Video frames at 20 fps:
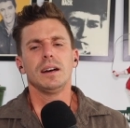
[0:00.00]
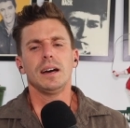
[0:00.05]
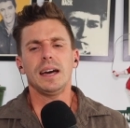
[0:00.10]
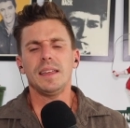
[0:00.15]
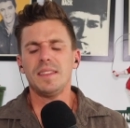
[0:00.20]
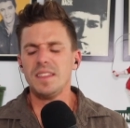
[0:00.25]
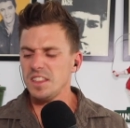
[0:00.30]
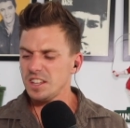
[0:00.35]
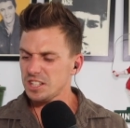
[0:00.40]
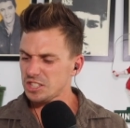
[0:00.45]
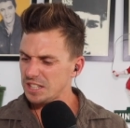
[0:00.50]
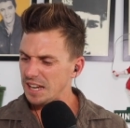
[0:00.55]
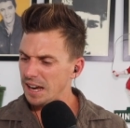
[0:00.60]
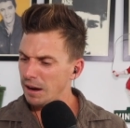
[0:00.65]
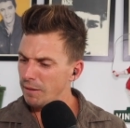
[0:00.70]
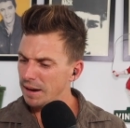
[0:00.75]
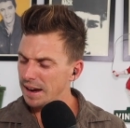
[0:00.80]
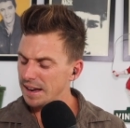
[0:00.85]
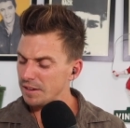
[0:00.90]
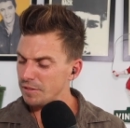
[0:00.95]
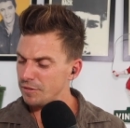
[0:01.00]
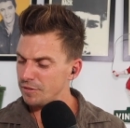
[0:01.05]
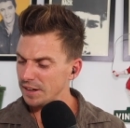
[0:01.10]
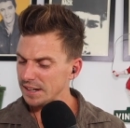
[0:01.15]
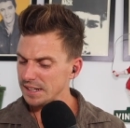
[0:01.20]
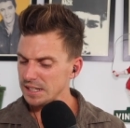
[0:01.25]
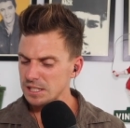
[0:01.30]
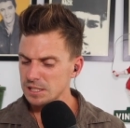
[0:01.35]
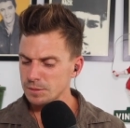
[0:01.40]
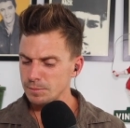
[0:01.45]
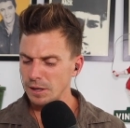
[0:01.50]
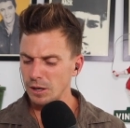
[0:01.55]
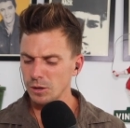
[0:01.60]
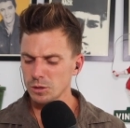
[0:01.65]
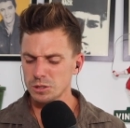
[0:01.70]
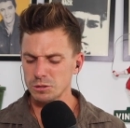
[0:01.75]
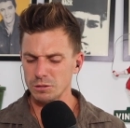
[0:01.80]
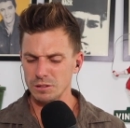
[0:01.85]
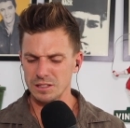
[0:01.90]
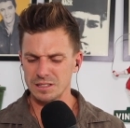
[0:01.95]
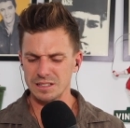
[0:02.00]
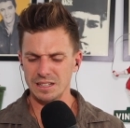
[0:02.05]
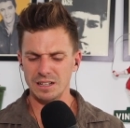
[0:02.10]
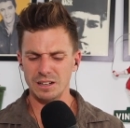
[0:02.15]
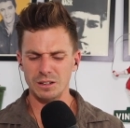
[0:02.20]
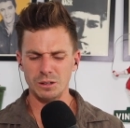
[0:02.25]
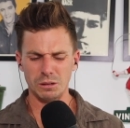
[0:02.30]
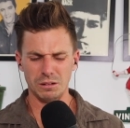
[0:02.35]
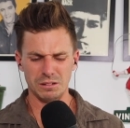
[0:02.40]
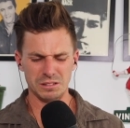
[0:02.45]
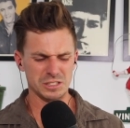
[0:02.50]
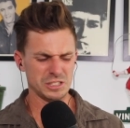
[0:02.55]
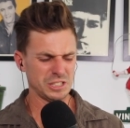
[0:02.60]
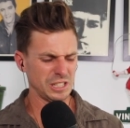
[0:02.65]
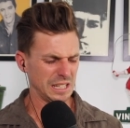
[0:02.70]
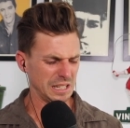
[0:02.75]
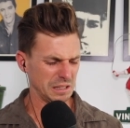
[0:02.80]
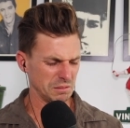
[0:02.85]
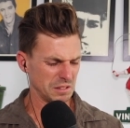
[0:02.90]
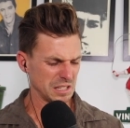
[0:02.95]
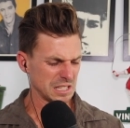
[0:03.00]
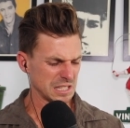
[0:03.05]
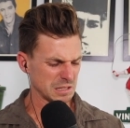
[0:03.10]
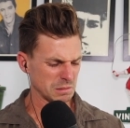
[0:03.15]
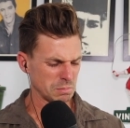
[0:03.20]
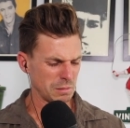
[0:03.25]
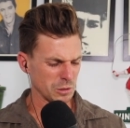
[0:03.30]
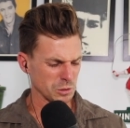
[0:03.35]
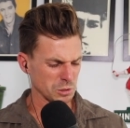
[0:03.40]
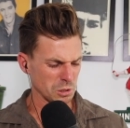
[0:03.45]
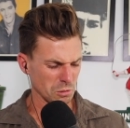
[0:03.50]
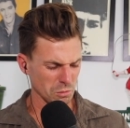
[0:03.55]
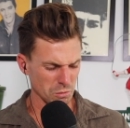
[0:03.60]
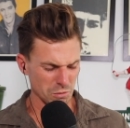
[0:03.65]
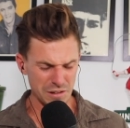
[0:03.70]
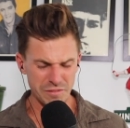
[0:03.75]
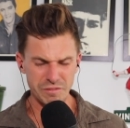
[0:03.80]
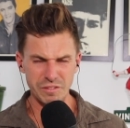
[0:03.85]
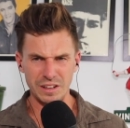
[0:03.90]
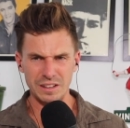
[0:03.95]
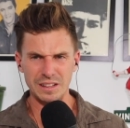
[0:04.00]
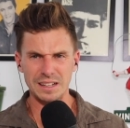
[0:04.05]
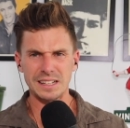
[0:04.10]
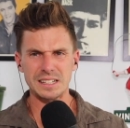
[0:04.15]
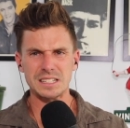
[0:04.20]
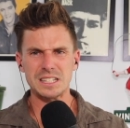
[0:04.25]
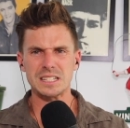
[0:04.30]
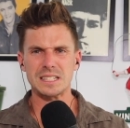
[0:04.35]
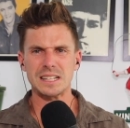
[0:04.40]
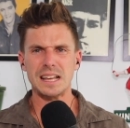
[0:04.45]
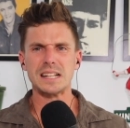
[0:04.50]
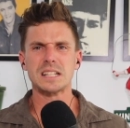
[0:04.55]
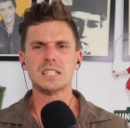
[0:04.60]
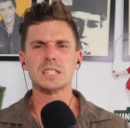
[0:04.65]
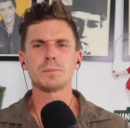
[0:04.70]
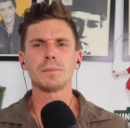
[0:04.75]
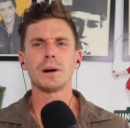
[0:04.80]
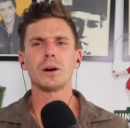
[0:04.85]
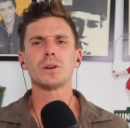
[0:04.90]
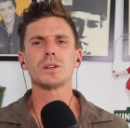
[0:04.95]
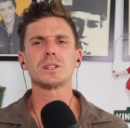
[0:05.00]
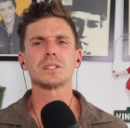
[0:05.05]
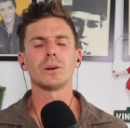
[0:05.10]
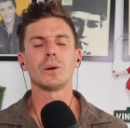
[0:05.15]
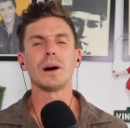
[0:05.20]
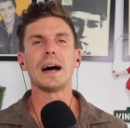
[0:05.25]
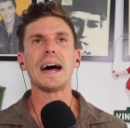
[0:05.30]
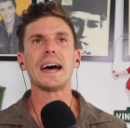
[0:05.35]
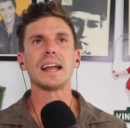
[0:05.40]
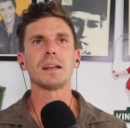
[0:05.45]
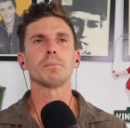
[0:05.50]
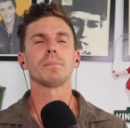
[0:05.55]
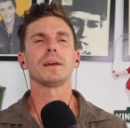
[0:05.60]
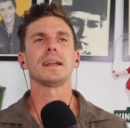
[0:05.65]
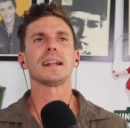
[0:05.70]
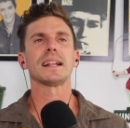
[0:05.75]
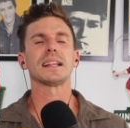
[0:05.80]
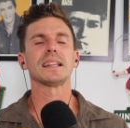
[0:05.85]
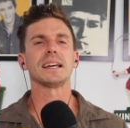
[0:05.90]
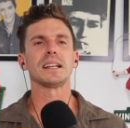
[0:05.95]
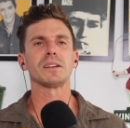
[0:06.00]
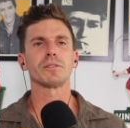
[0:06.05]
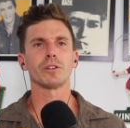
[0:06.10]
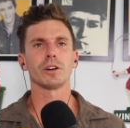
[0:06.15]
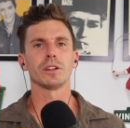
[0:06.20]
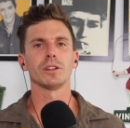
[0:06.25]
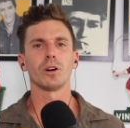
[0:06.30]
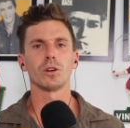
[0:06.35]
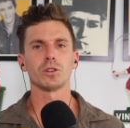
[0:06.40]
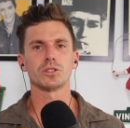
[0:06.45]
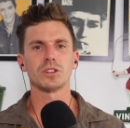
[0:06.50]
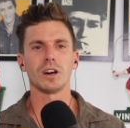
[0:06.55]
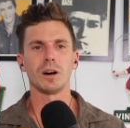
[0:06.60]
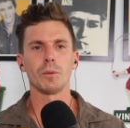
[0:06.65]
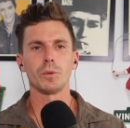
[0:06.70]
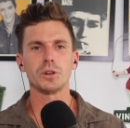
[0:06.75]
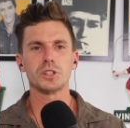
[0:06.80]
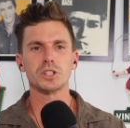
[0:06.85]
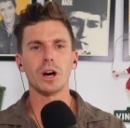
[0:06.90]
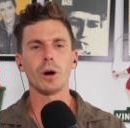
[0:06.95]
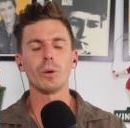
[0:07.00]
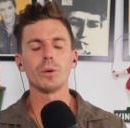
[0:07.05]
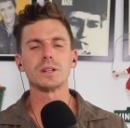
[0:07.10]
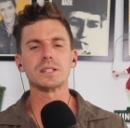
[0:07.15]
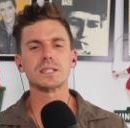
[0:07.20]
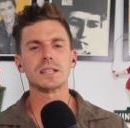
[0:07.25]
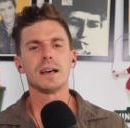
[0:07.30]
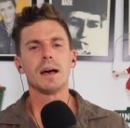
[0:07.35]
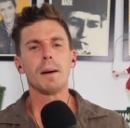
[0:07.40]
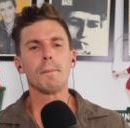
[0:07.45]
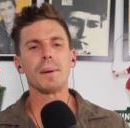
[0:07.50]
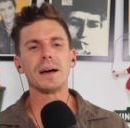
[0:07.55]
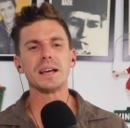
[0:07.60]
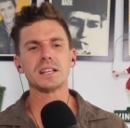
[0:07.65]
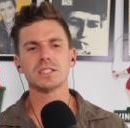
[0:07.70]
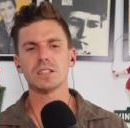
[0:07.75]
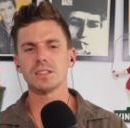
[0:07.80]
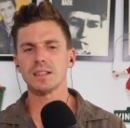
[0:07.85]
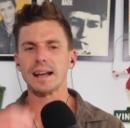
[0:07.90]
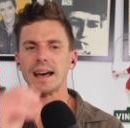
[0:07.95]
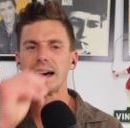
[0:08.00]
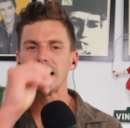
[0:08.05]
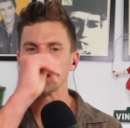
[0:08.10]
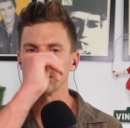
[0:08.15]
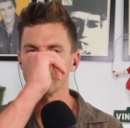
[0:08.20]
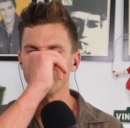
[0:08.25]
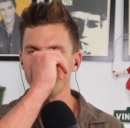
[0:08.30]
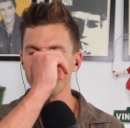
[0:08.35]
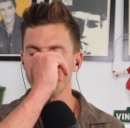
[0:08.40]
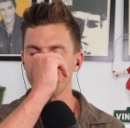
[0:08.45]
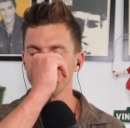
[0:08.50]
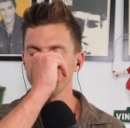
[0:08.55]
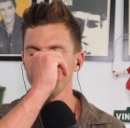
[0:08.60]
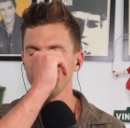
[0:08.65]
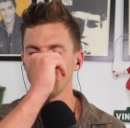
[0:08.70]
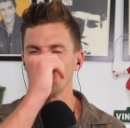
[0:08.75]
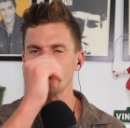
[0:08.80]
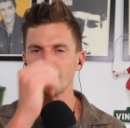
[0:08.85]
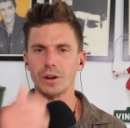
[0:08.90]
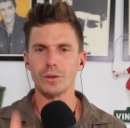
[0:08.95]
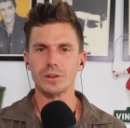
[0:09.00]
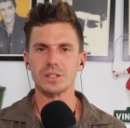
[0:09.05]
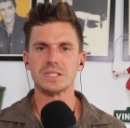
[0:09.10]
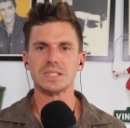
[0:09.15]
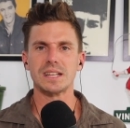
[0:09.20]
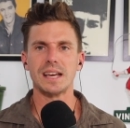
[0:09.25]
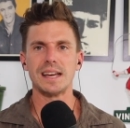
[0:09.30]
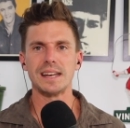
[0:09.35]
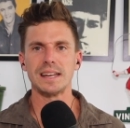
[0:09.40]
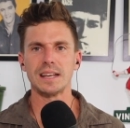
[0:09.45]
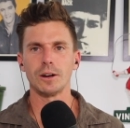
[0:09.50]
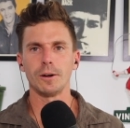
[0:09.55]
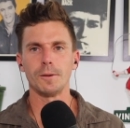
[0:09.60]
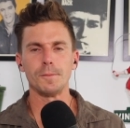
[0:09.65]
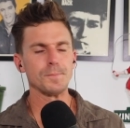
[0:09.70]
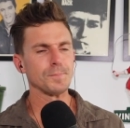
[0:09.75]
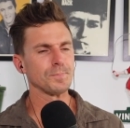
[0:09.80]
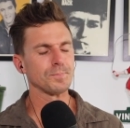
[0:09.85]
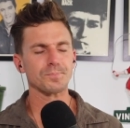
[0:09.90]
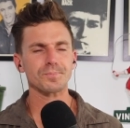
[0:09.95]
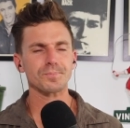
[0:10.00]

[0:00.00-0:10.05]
And then the shower had a funny smell to it. I was like, oh, gee, this smells horrific. Like it just, it smelled as though it hadn't been cleaned for a long time, which I was, based on the color of the floor that I was standing on,